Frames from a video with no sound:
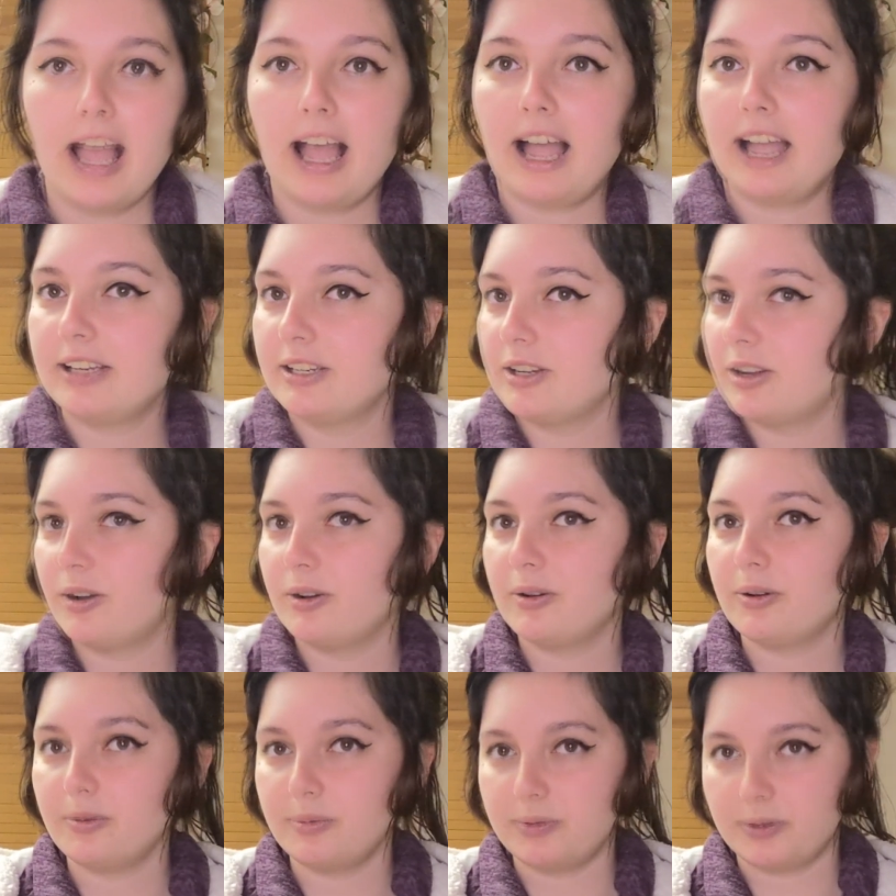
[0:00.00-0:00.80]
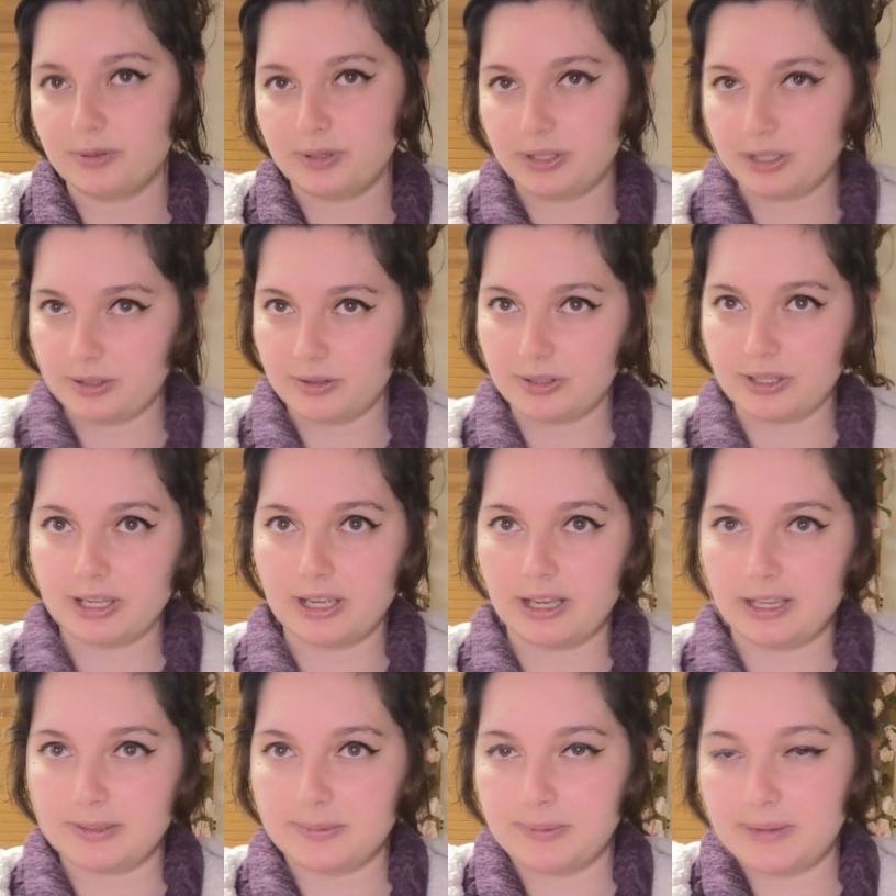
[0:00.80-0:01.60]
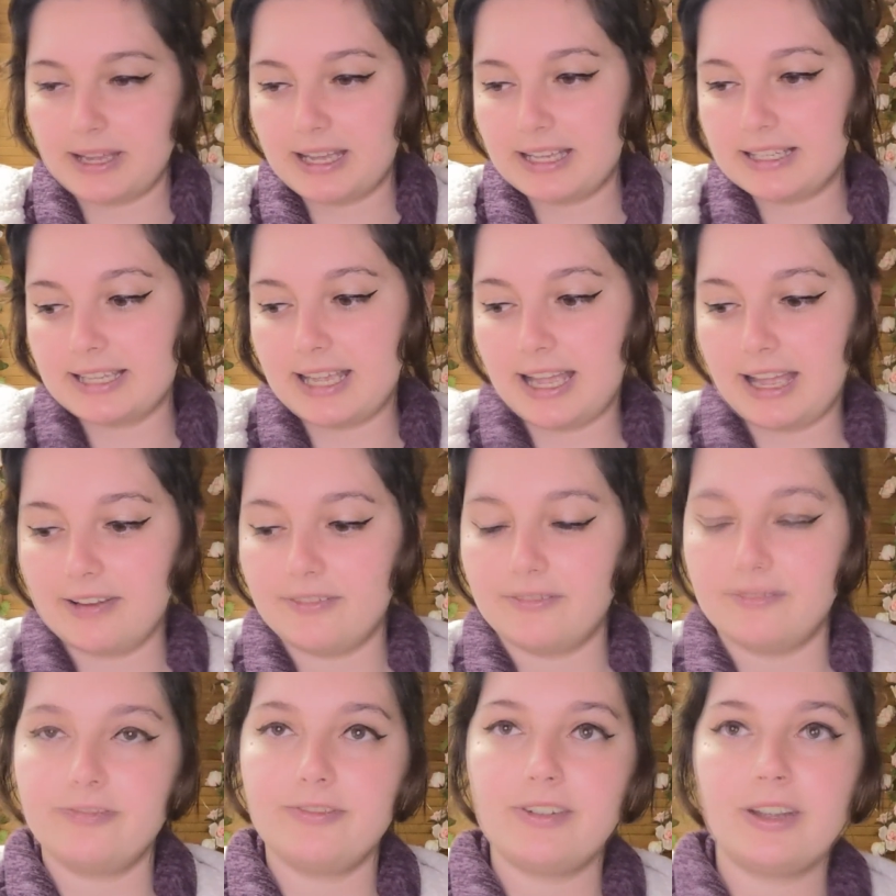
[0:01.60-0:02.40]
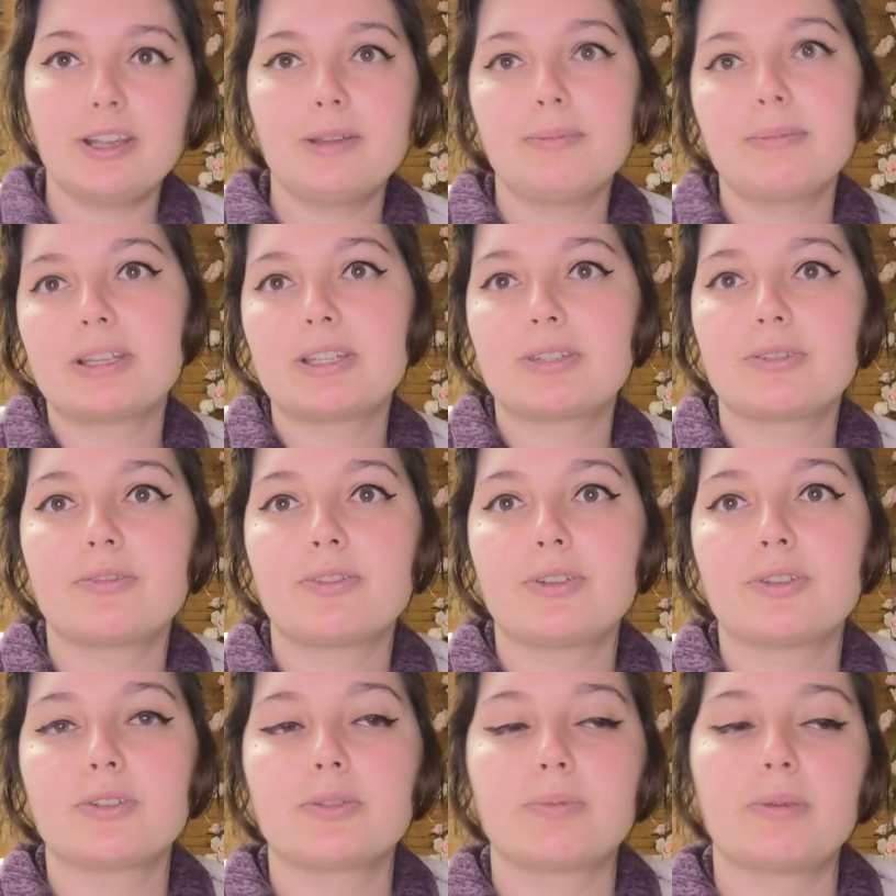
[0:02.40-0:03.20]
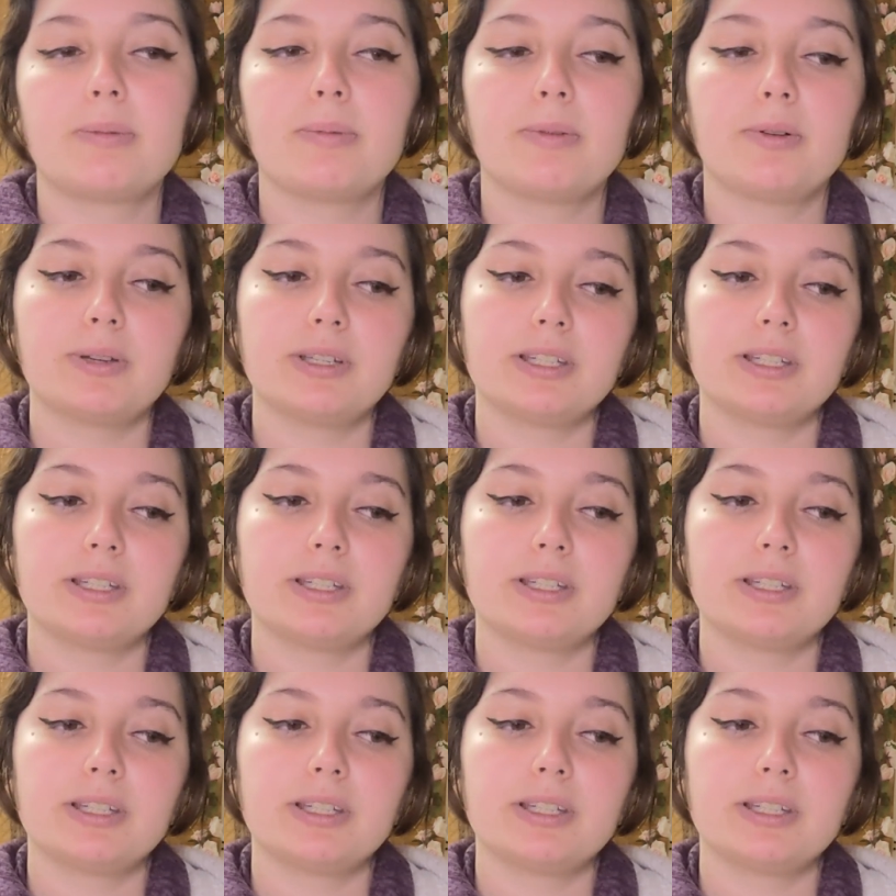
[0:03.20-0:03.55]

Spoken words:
I know DokiDoki Cosplay has had very mixed reviews of people,